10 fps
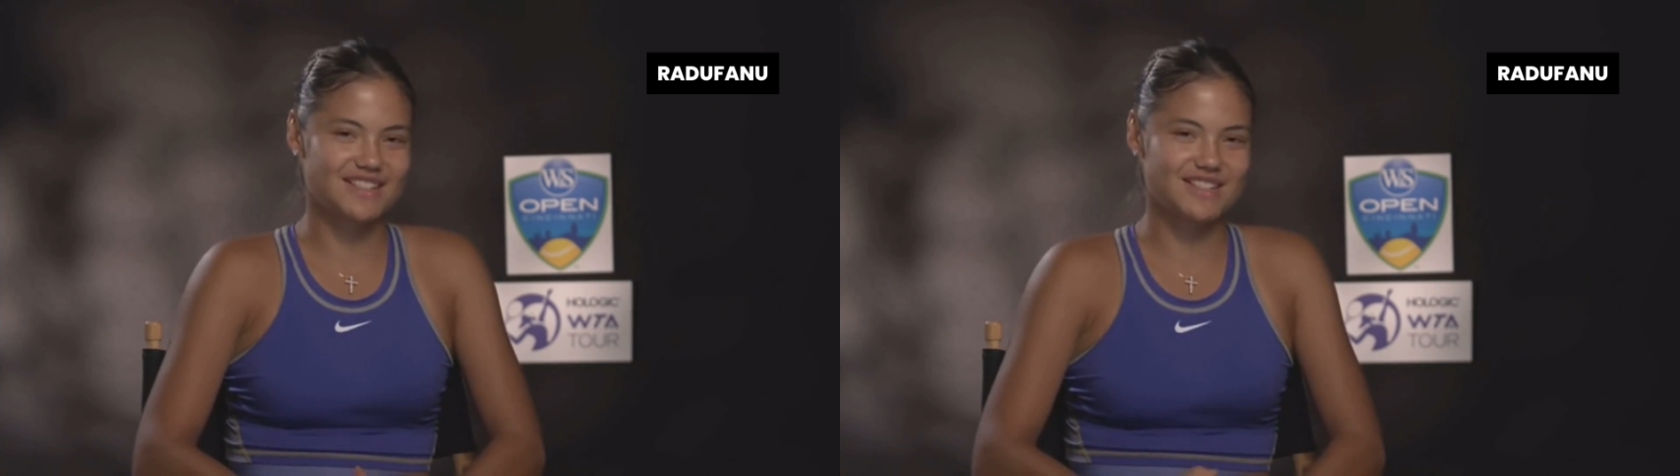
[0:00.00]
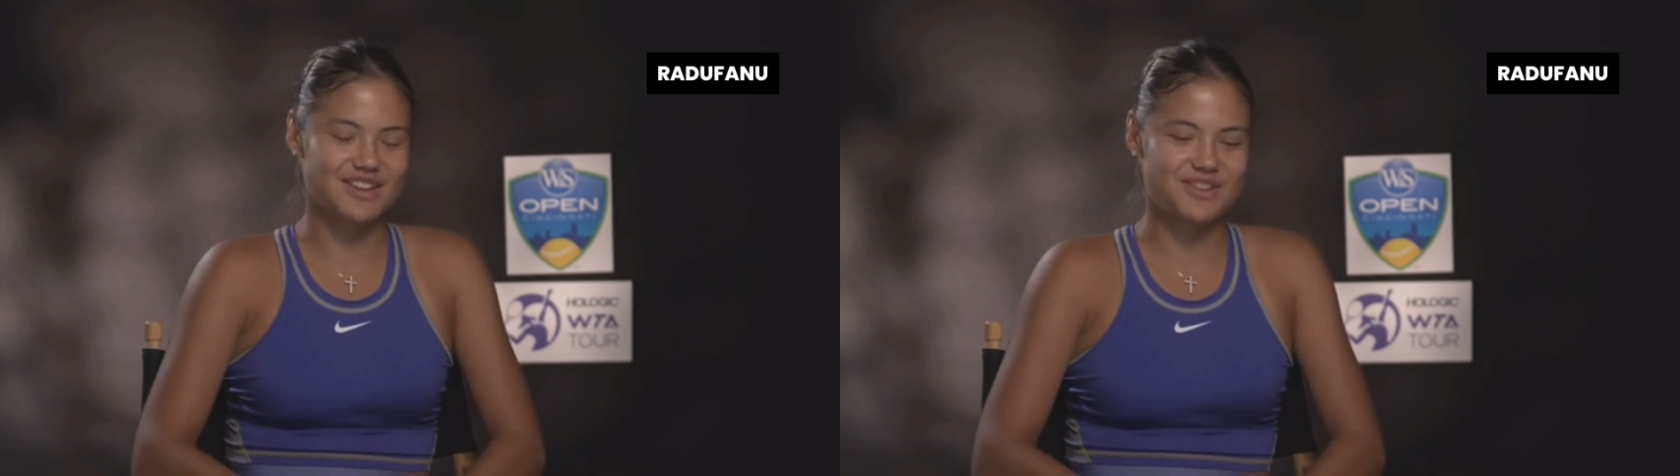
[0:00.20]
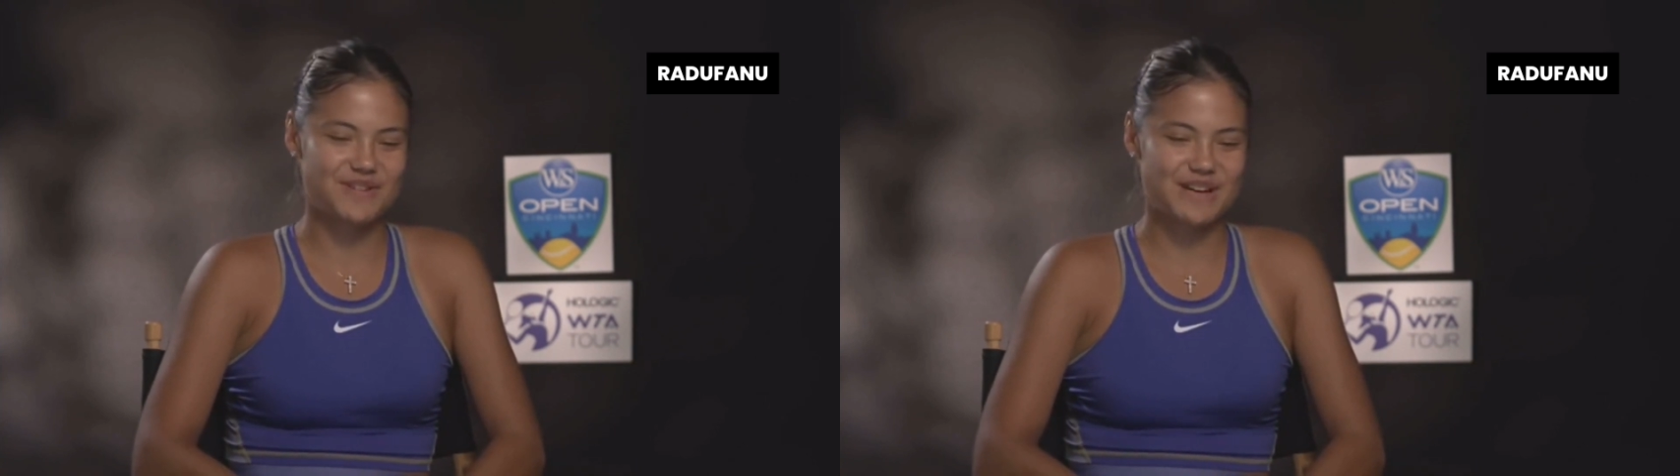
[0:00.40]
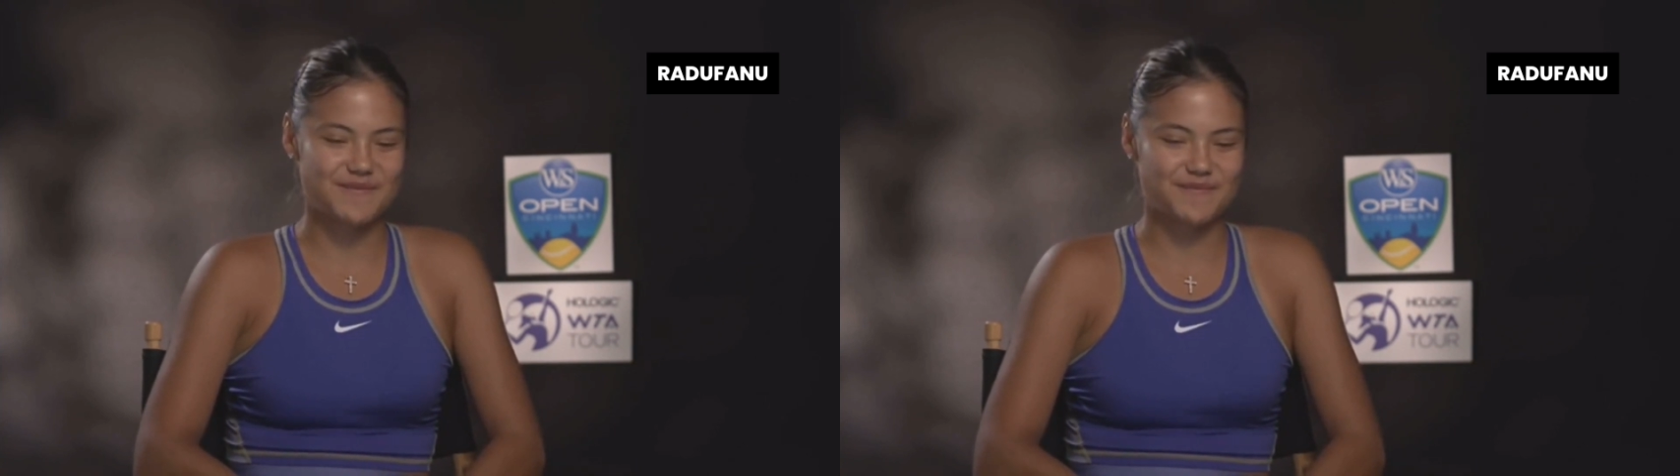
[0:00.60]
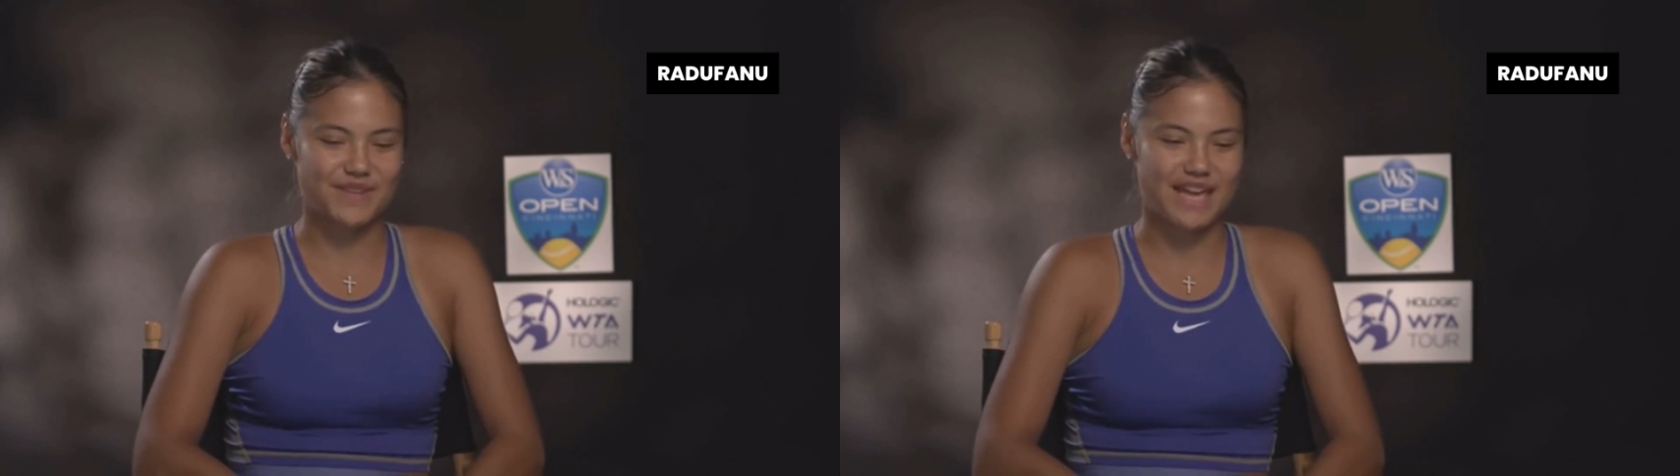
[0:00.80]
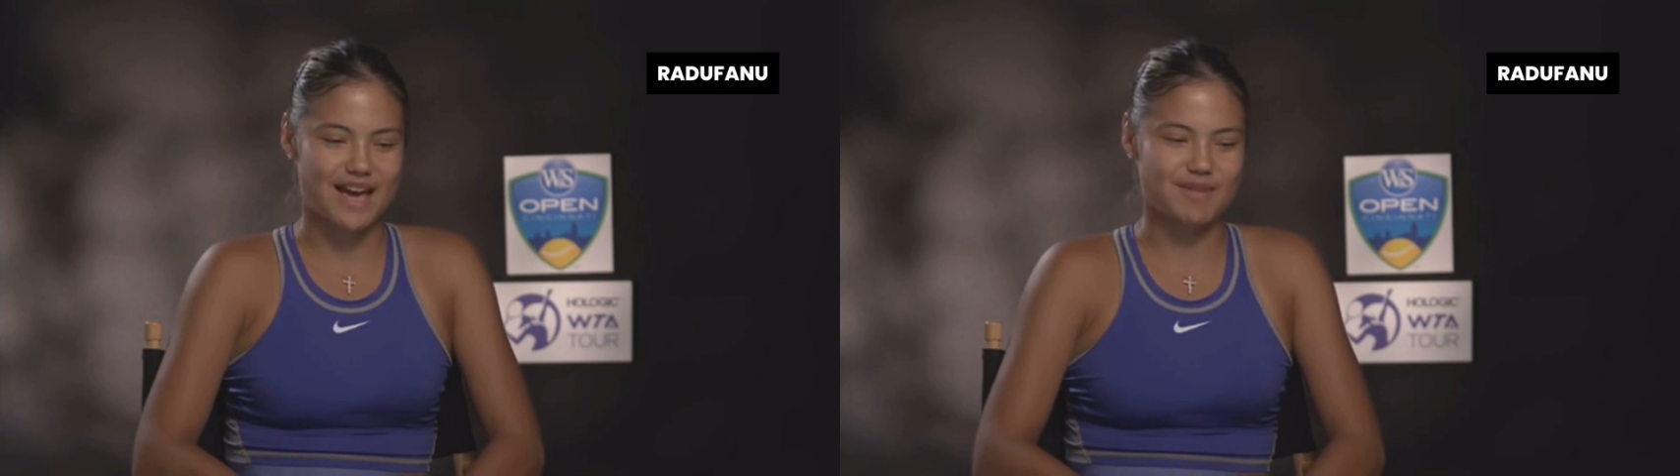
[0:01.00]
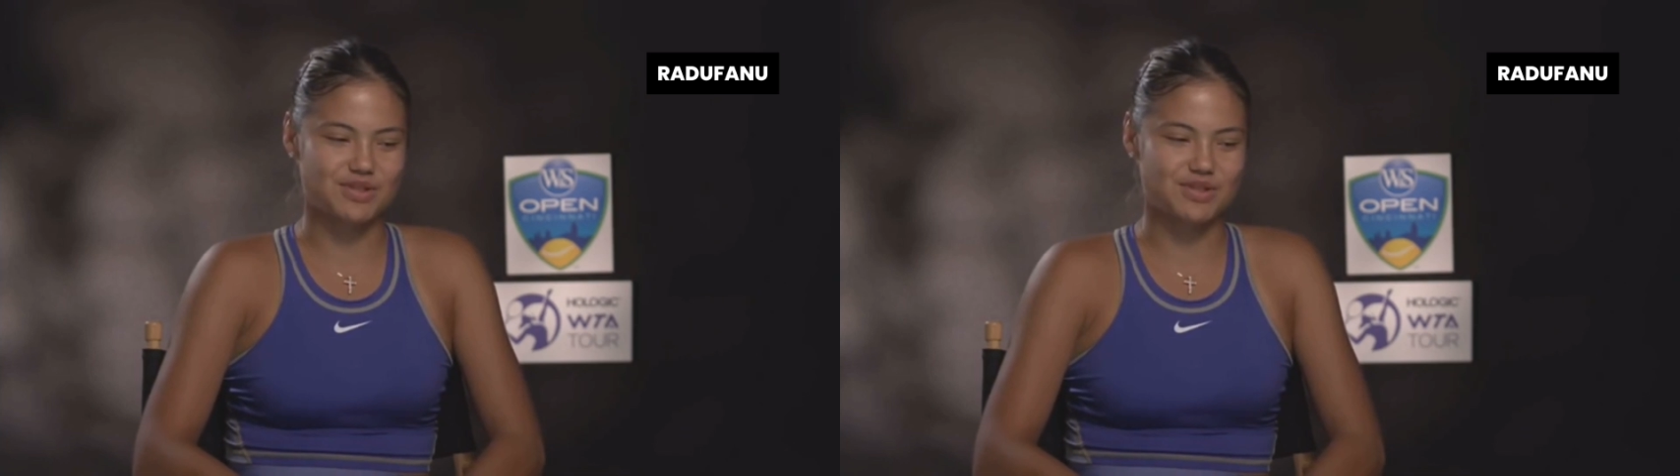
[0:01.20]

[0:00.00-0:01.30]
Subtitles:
So yeah, I'm